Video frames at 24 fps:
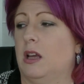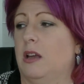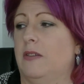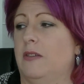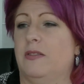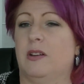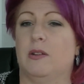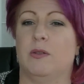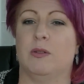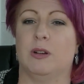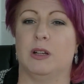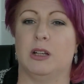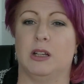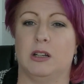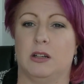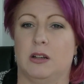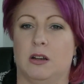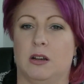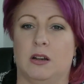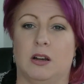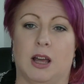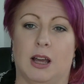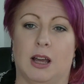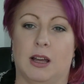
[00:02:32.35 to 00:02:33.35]
If I really
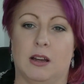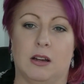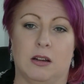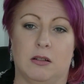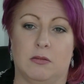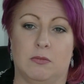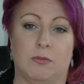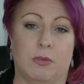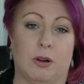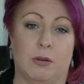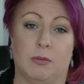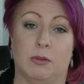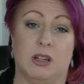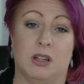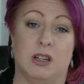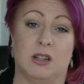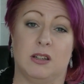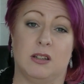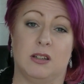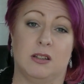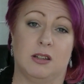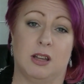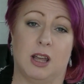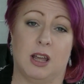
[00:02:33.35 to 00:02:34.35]
don't like it, I'll probably
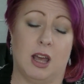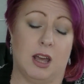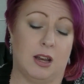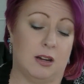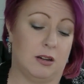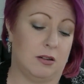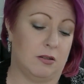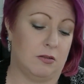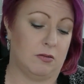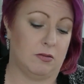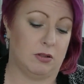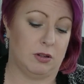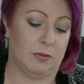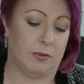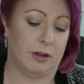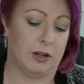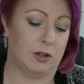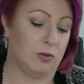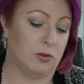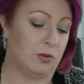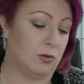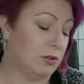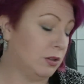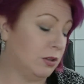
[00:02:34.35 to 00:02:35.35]
just hand it on to
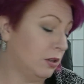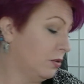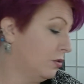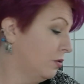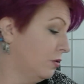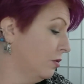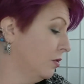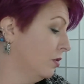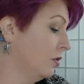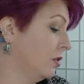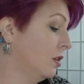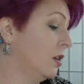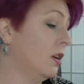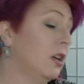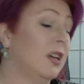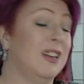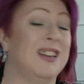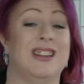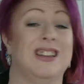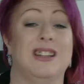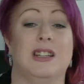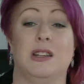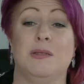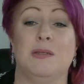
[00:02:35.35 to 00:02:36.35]
my daughter, who
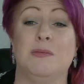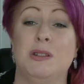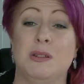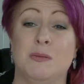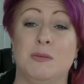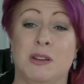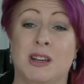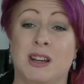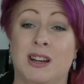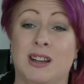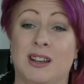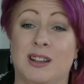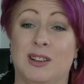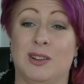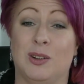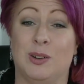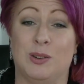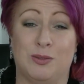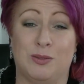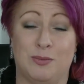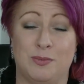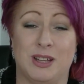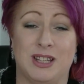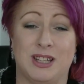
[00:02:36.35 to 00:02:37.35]
seems to be getting a
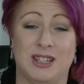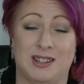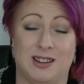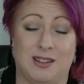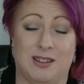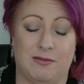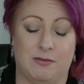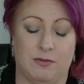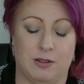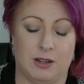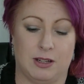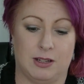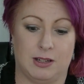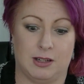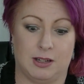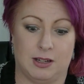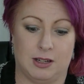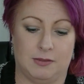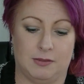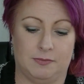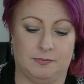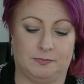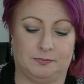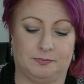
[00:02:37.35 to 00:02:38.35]
lot of my stuff
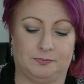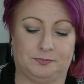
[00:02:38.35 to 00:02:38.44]
recently.